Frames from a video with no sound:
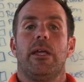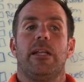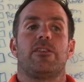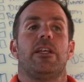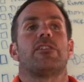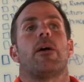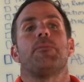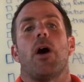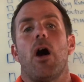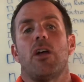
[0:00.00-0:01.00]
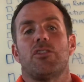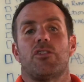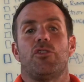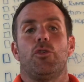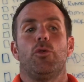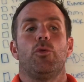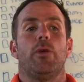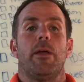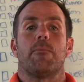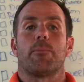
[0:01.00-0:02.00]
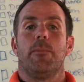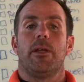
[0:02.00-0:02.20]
it's up to us to